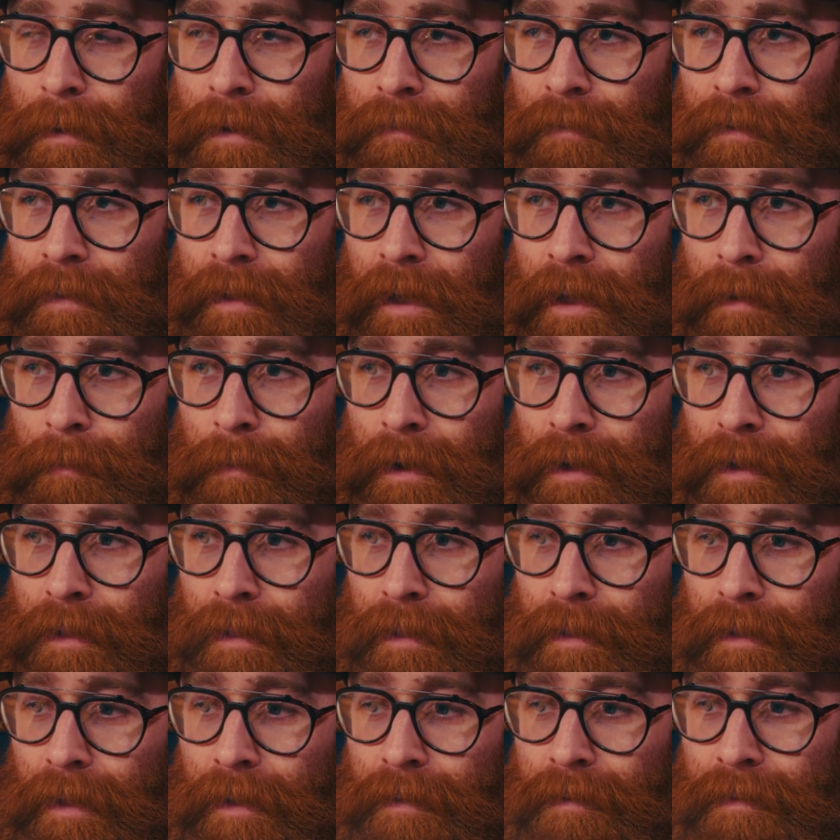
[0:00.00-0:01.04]
but every time I
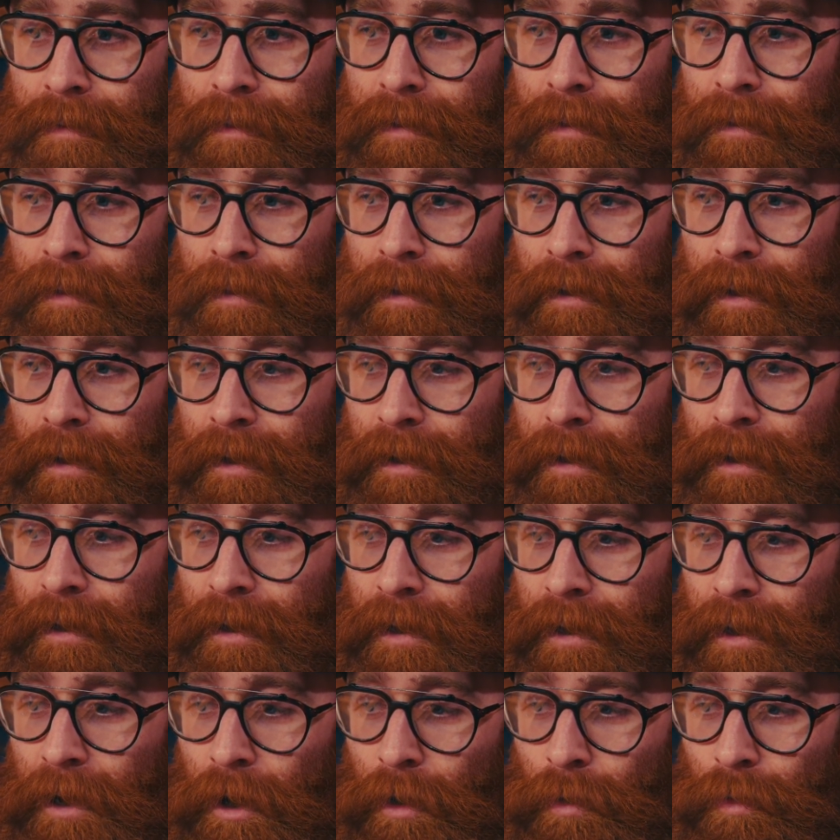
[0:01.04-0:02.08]
listen,
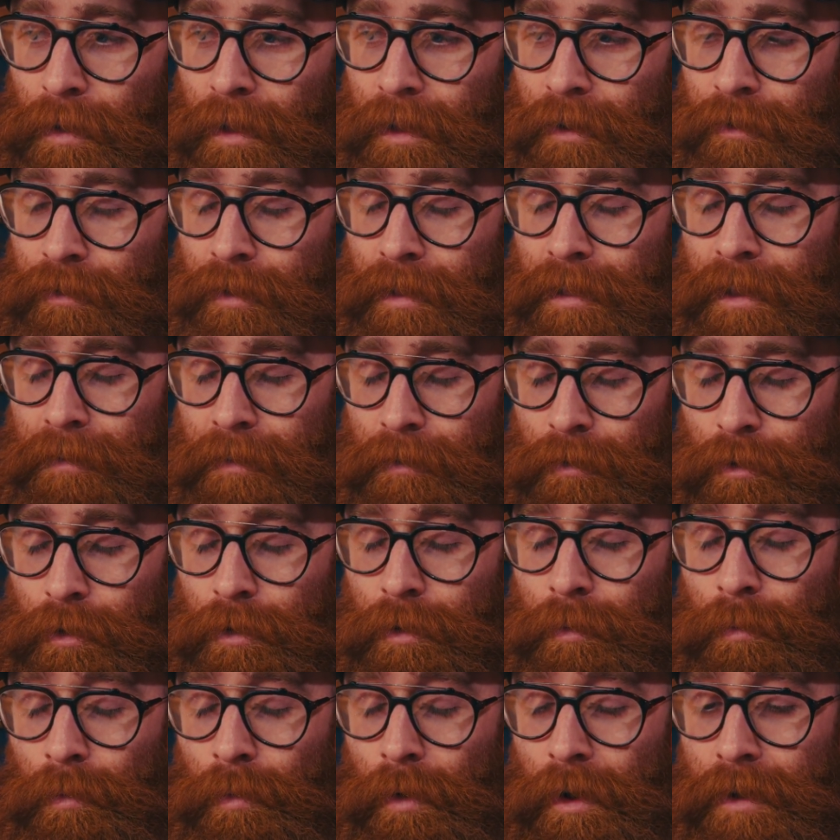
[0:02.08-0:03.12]
I only listen to
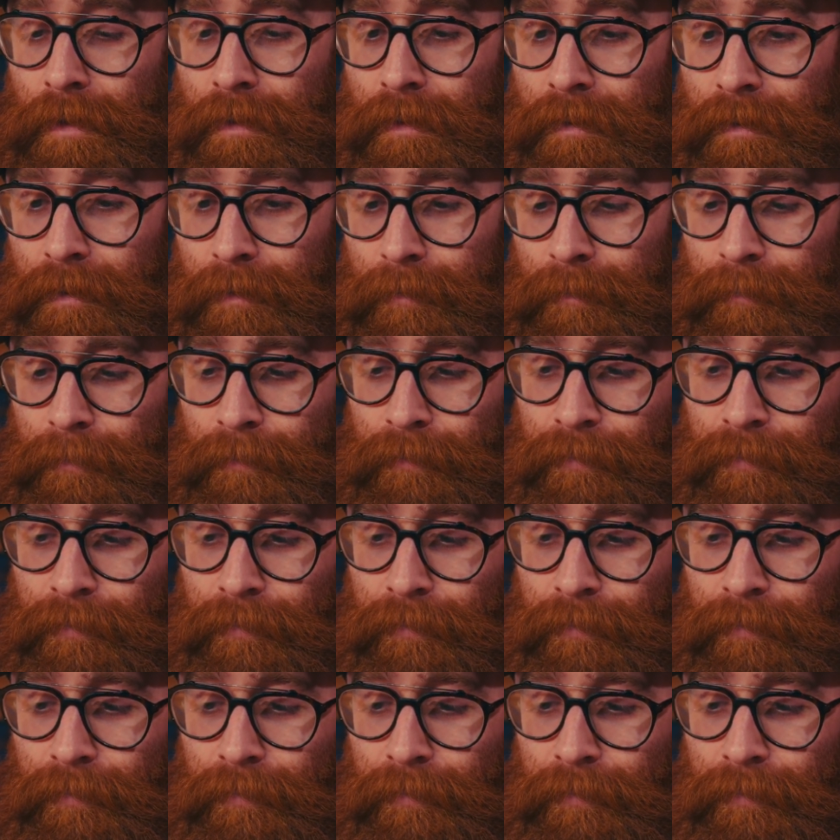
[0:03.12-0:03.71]
them once